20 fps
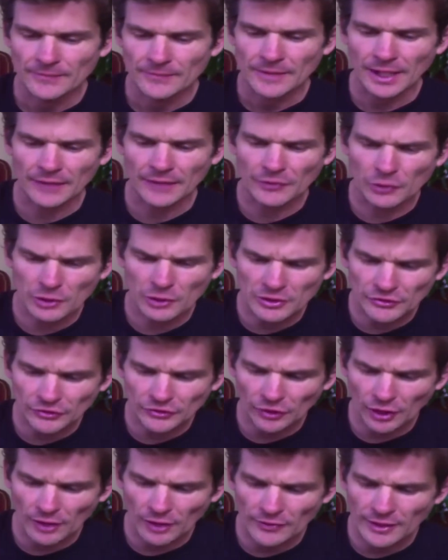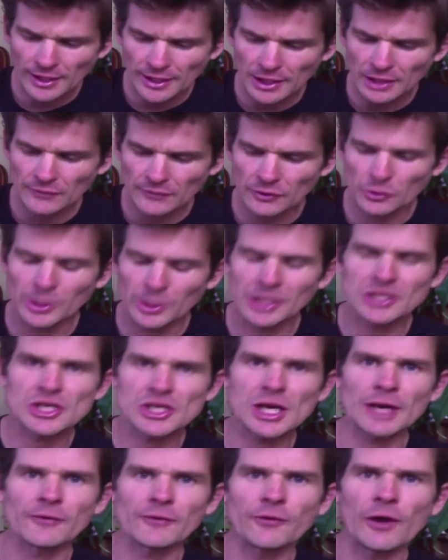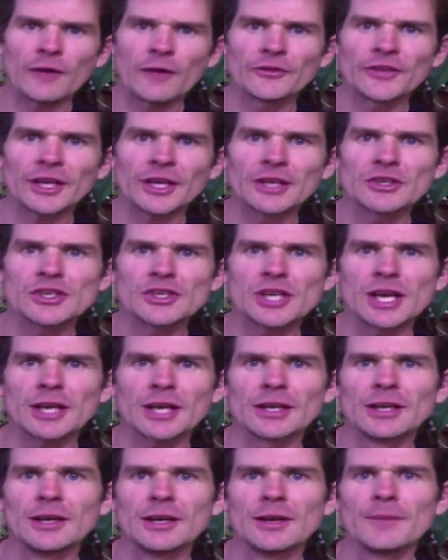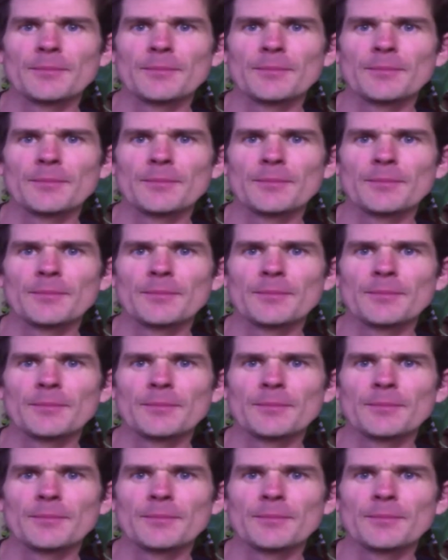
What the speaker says: And if you look inside there, I'll give a quick check, 5 second check.